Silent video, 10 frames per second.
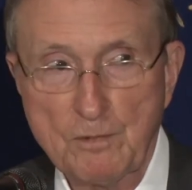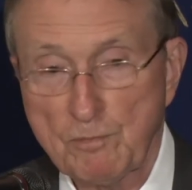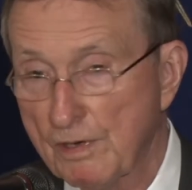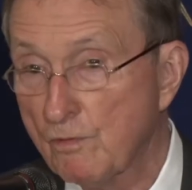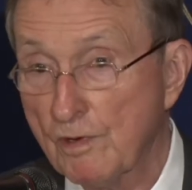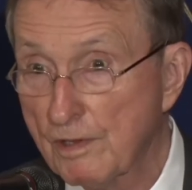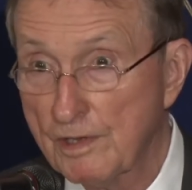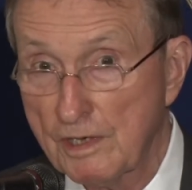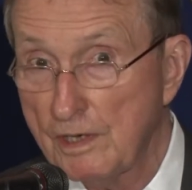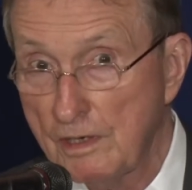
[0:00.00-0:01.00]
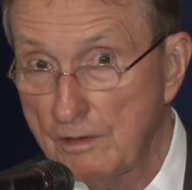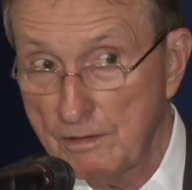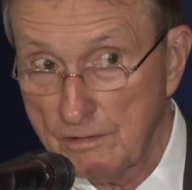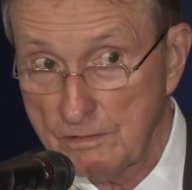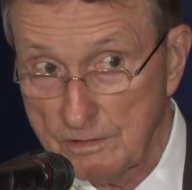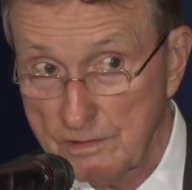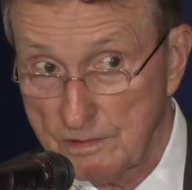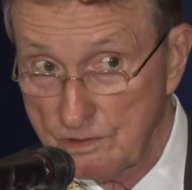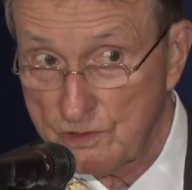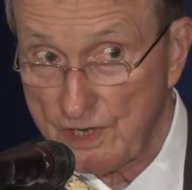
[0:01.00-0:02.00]
but one of the key
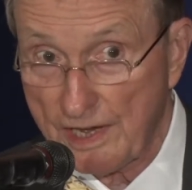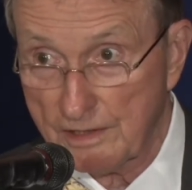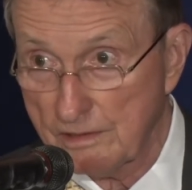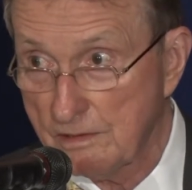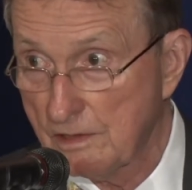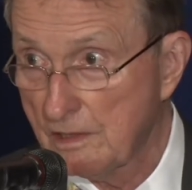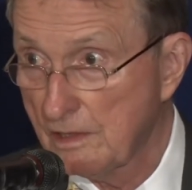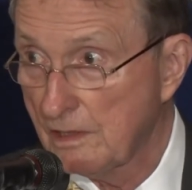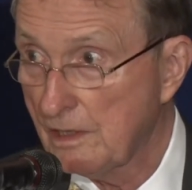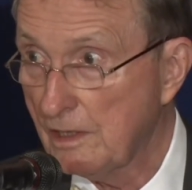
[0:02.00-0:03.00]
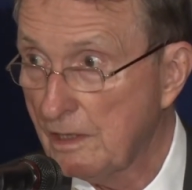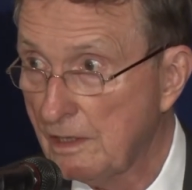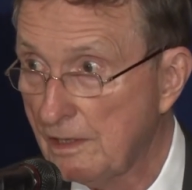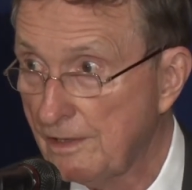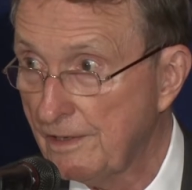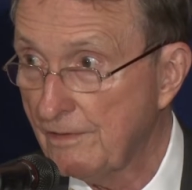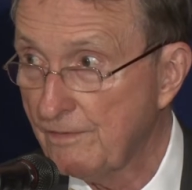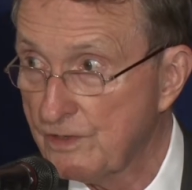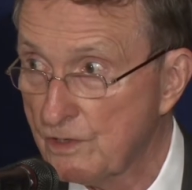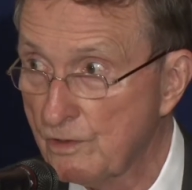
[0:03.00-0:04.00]
set
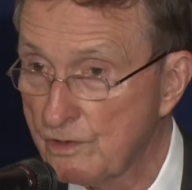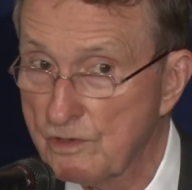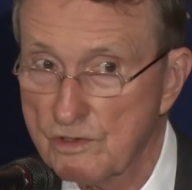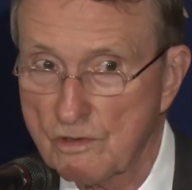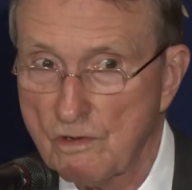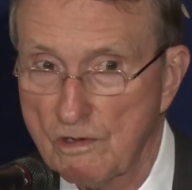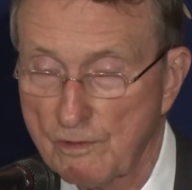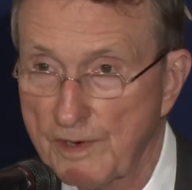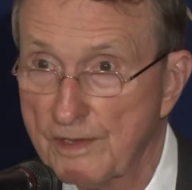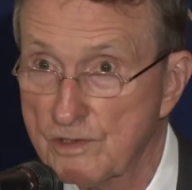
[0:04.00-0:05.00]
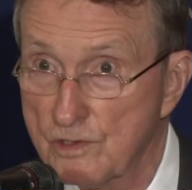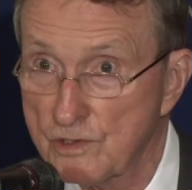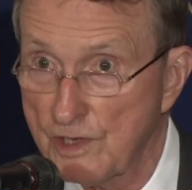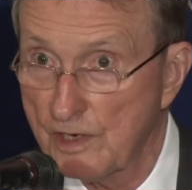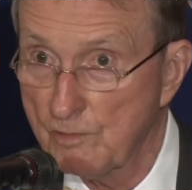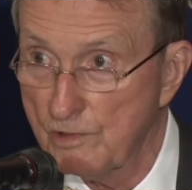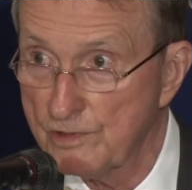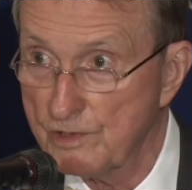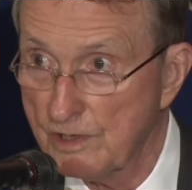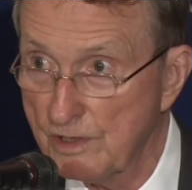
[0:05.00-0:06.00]
of solutions are all around sustainable
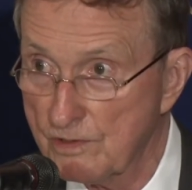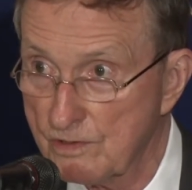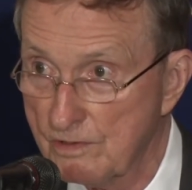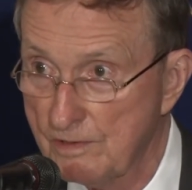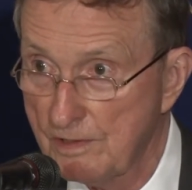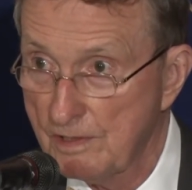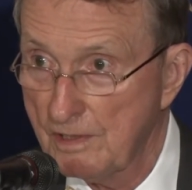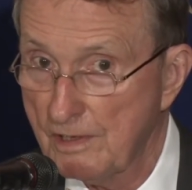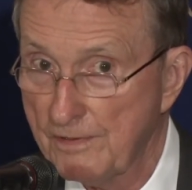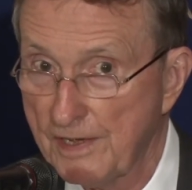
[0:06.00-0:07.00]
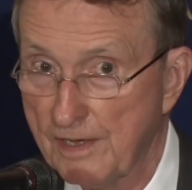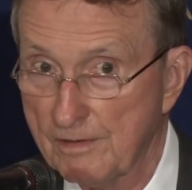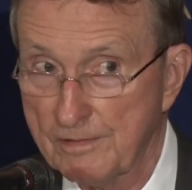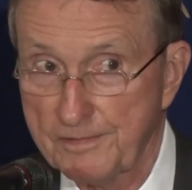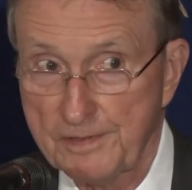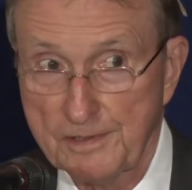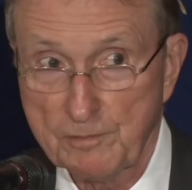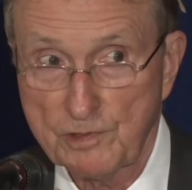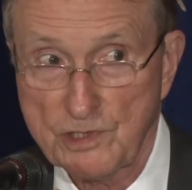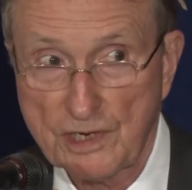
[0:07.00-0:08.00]
cities that
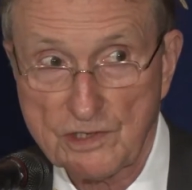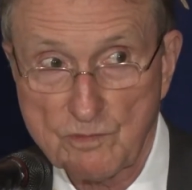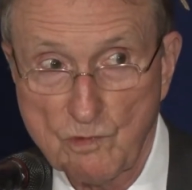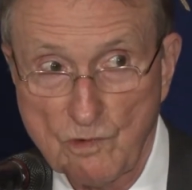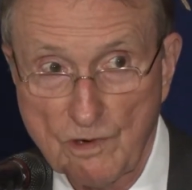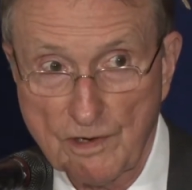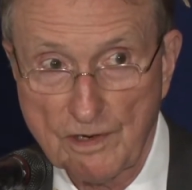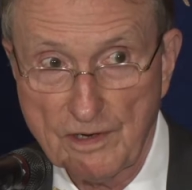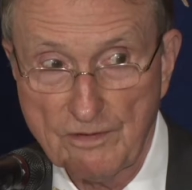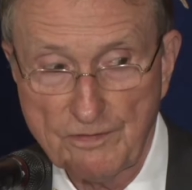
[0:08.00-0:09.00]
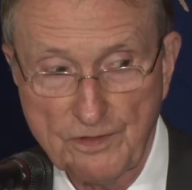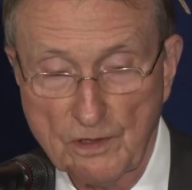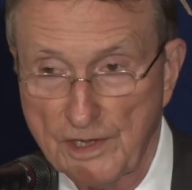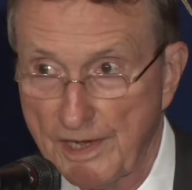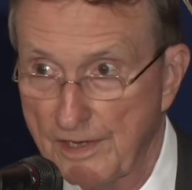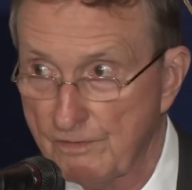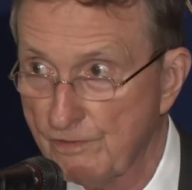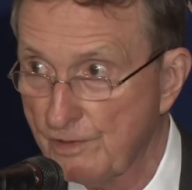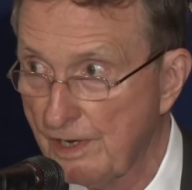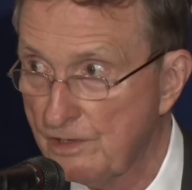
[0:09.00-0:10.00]
protects more of the land
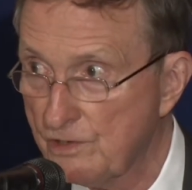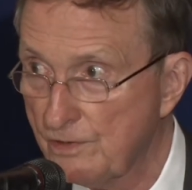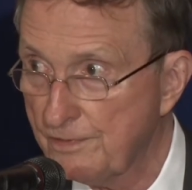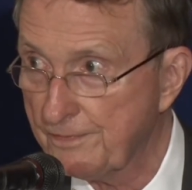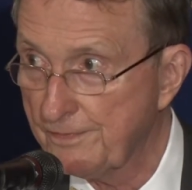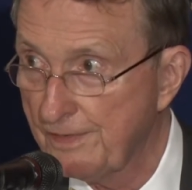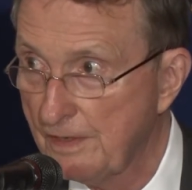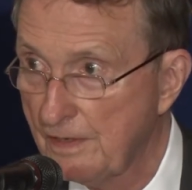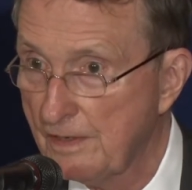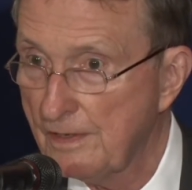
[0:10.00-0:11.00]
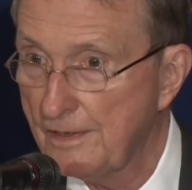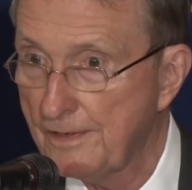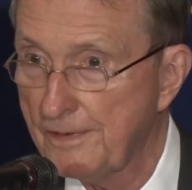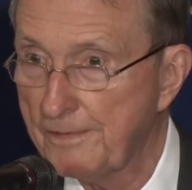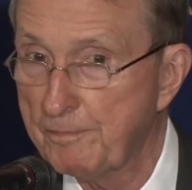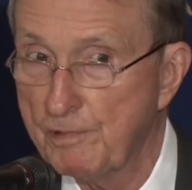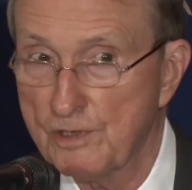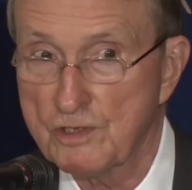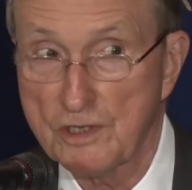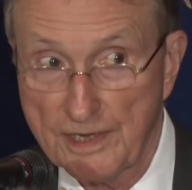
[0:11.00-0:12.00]
for nature,
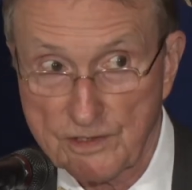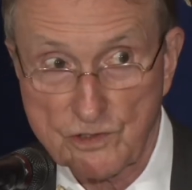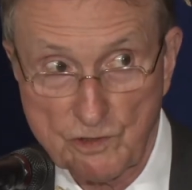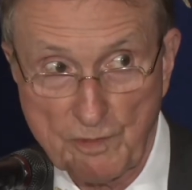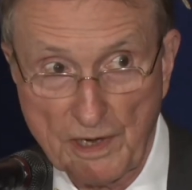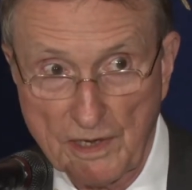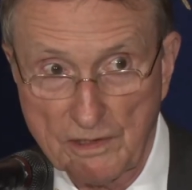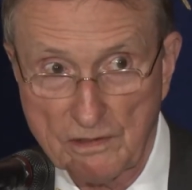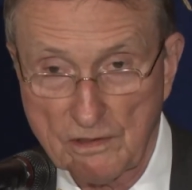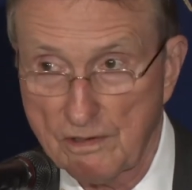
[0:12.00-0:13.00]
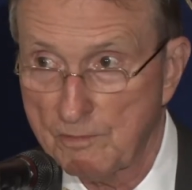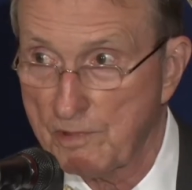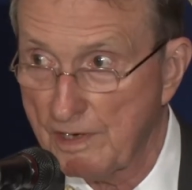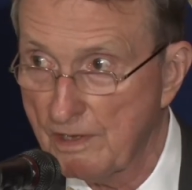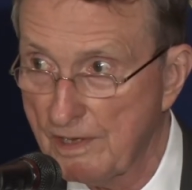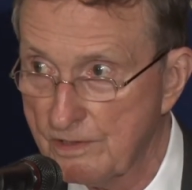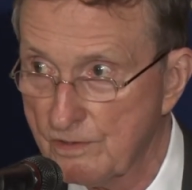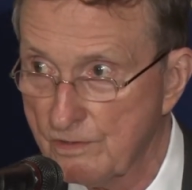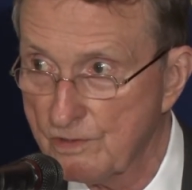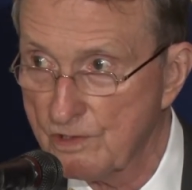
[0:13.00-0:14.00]
puts less demand on
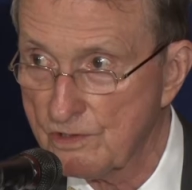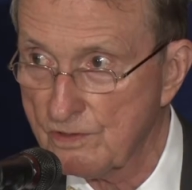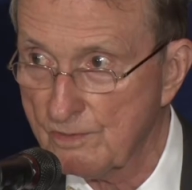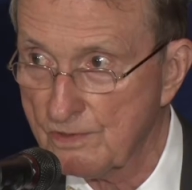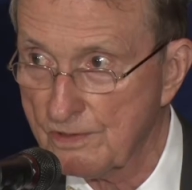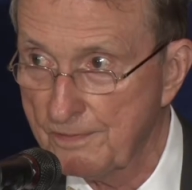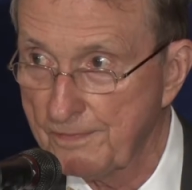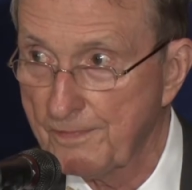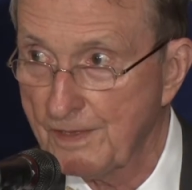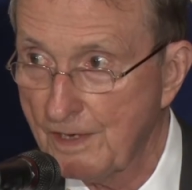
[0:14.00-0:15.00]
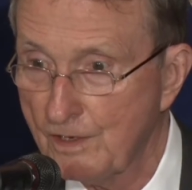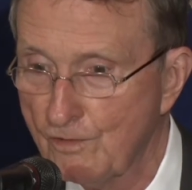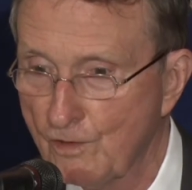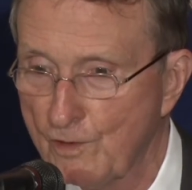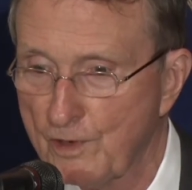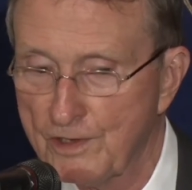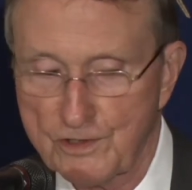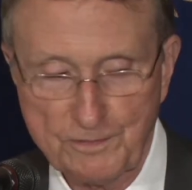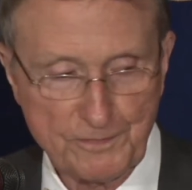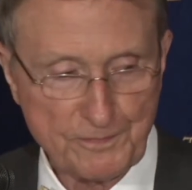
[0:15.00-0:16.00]
biological systems. Thank you very much.